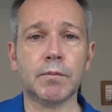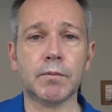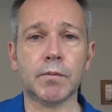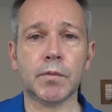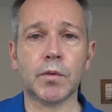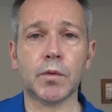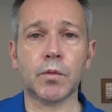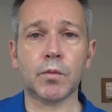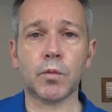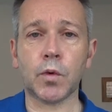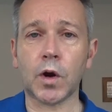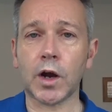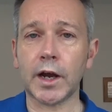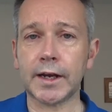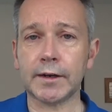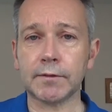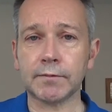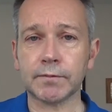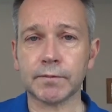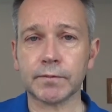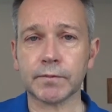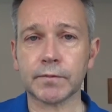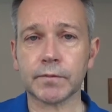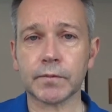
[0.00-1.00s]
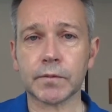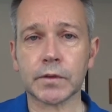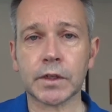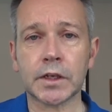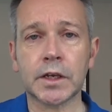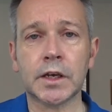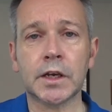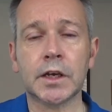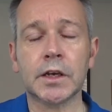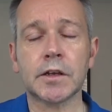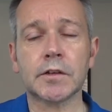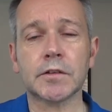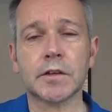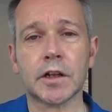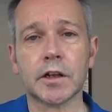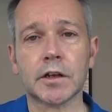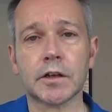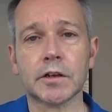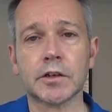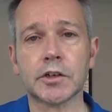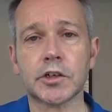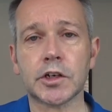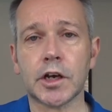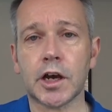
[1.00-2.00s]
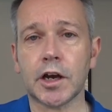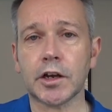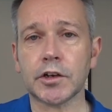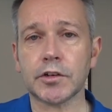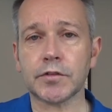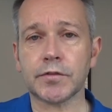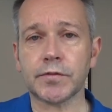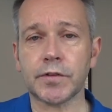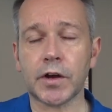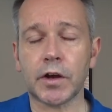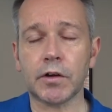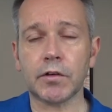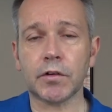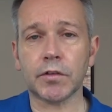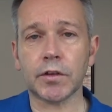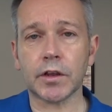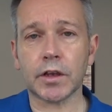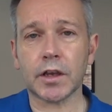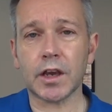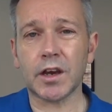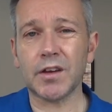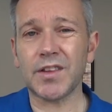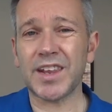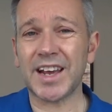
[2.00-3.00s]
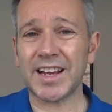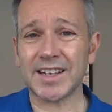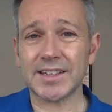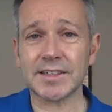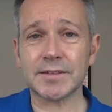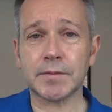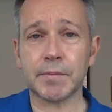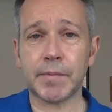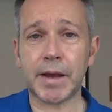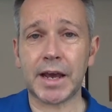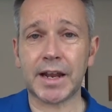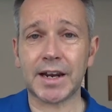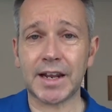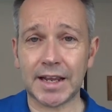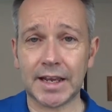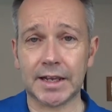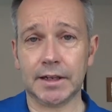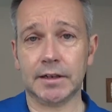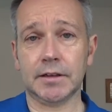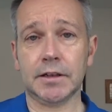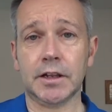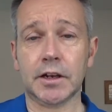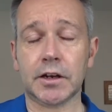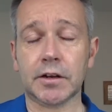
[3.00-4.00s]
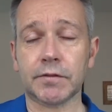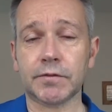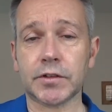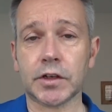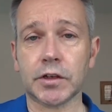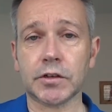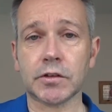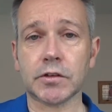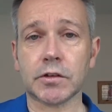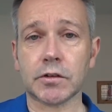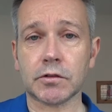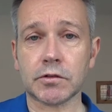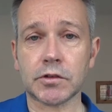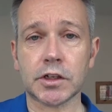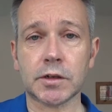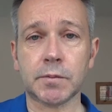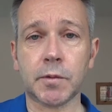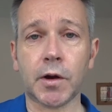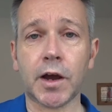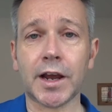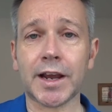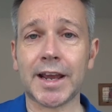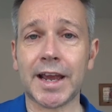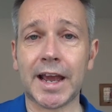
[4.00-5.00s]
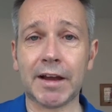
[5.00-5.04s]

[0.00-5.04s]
wire so I can charge the phone on the go, that's about it that I've done to the bike.